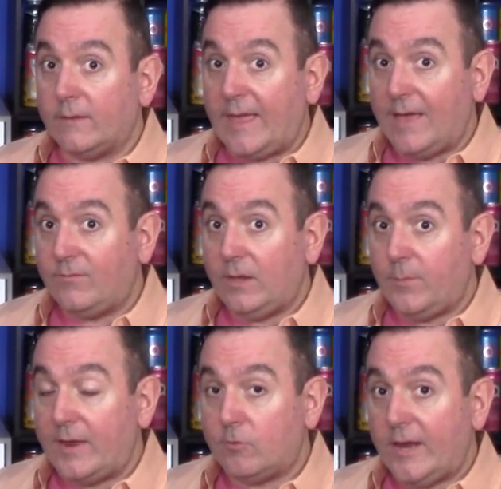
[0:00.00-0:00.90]
the Caffeine
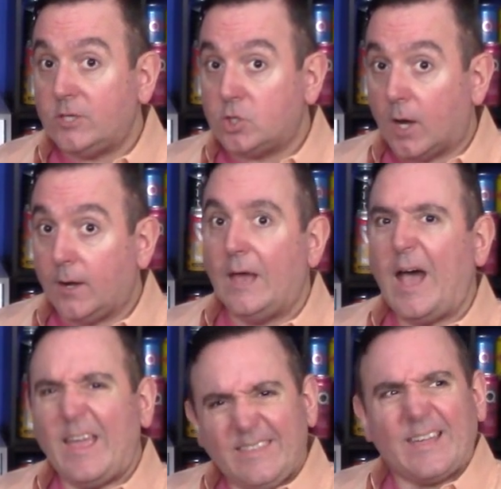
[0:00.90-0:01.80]
Man rating chart?
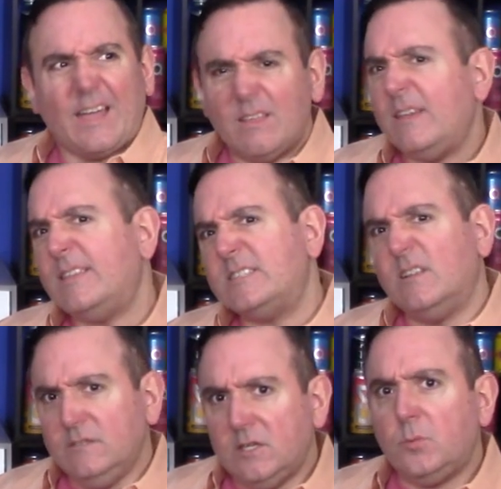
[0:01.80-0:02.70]
I think I like this a
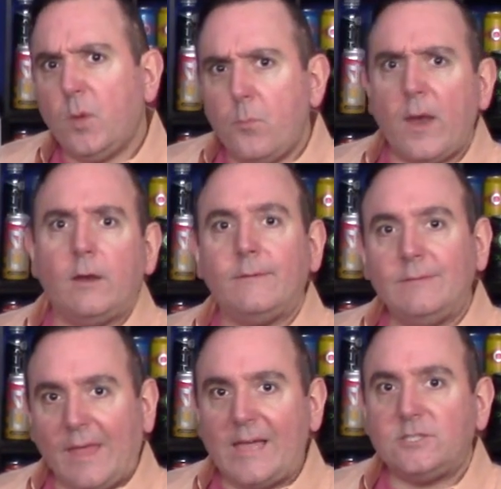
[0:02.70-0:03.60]
little bit better
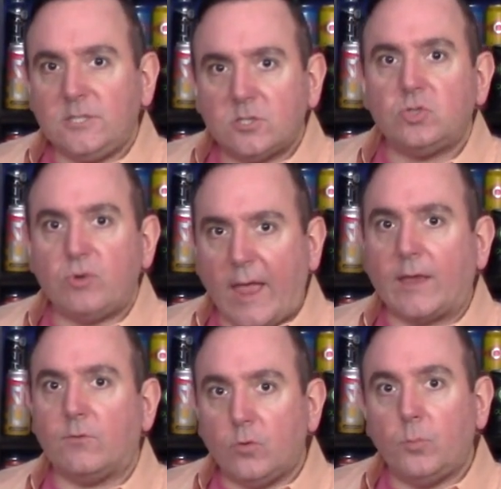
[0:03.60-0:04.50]
than last year's
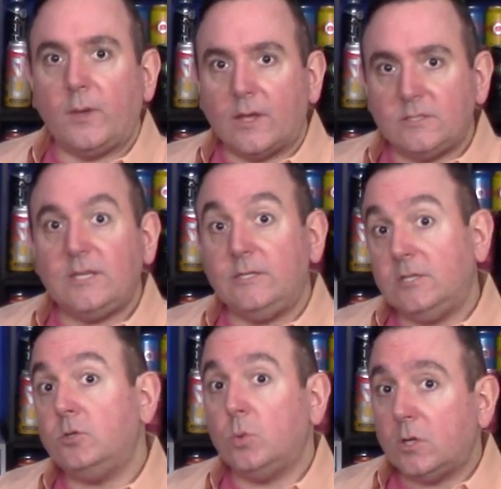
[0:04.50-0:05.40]
Dragon Fruit because they
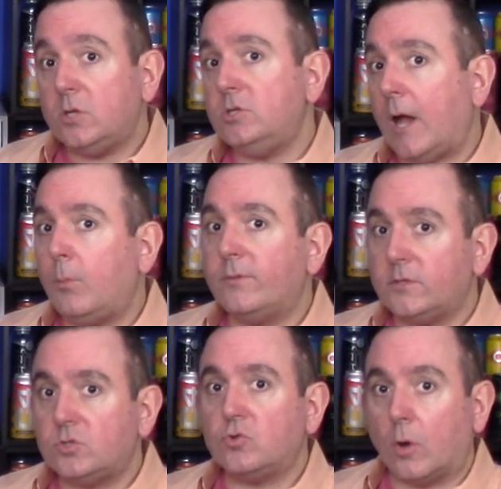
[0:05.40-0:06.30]
did do a good job with the
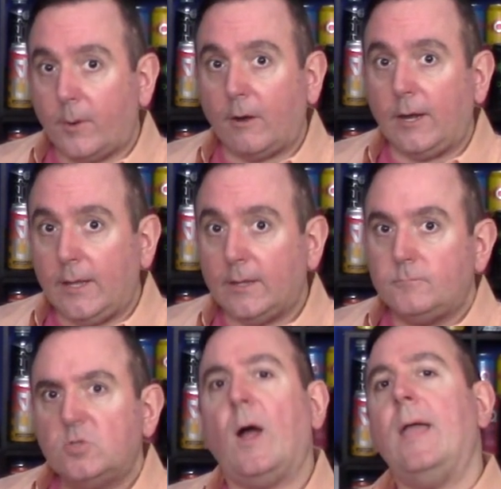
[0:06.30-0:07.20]
strawberry.
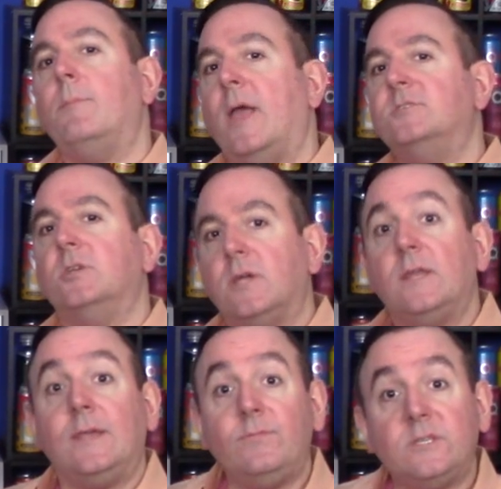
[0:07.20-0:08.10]
So I am actually going
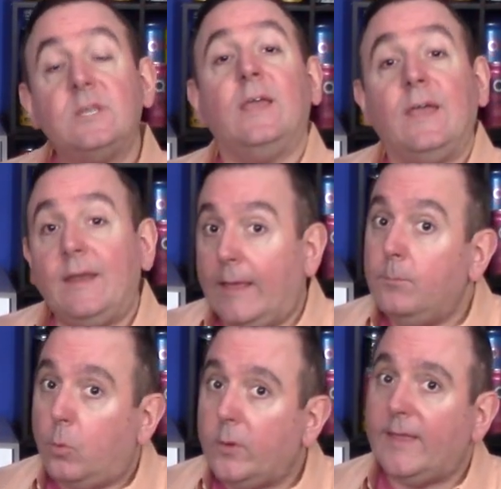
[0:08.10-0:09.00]
to give this an
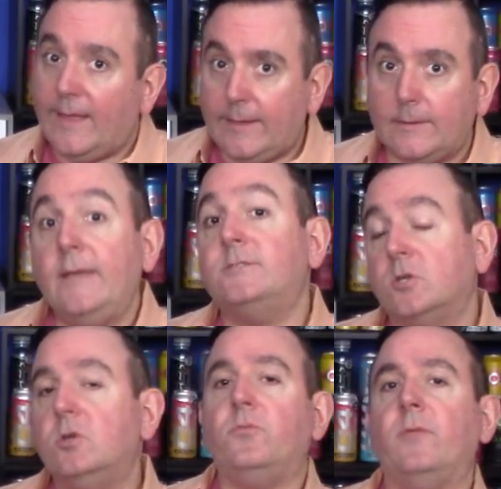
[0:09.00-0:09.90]
8.8. It's a
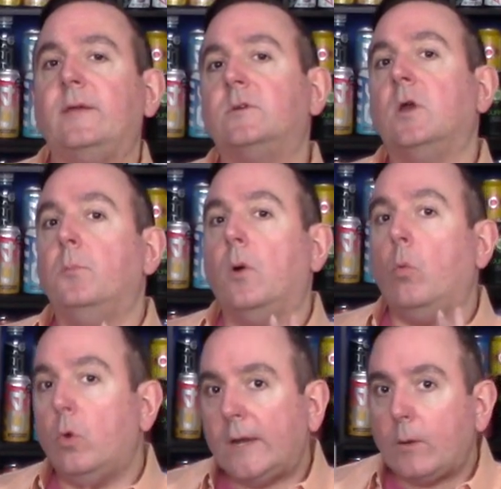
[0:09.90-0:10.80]
good flavor, but
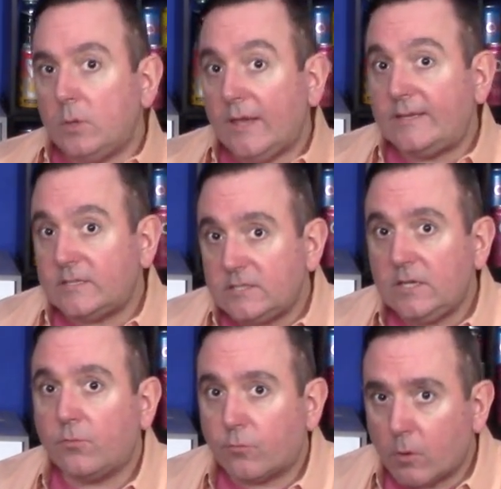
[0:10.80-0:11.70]
what I would like to
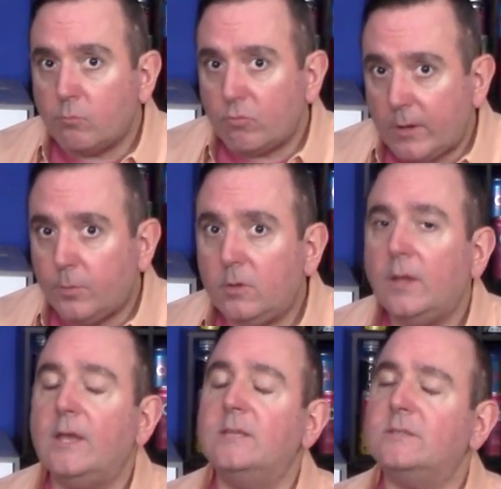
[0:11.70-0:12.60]
see from Red Bull
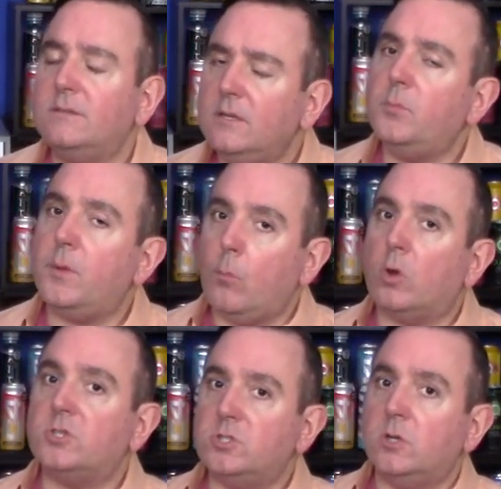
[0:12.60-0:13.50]
is a little bit
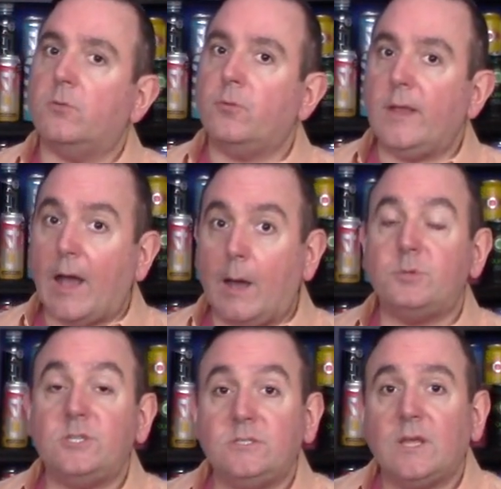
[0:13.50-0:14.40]
more sugar-free
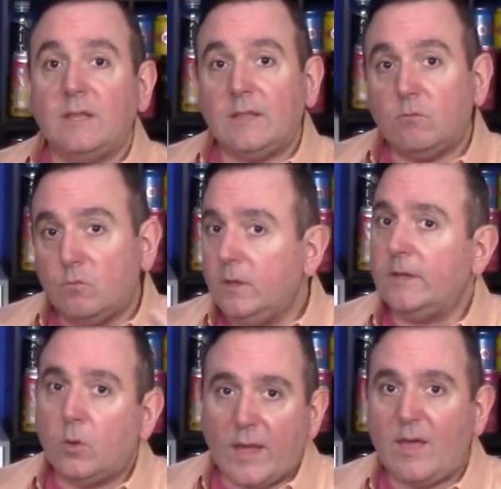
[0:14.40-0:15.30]
options. They really
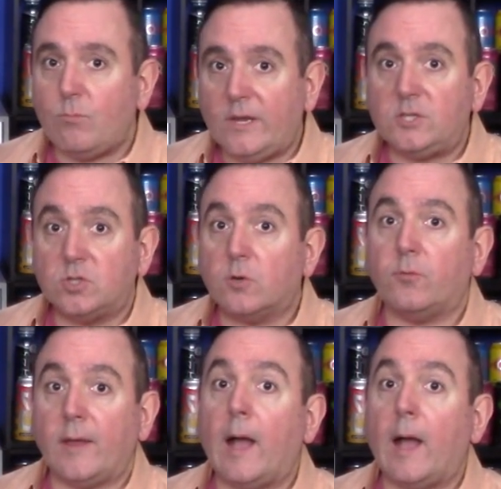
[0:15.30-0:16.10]
don't have many sugar-free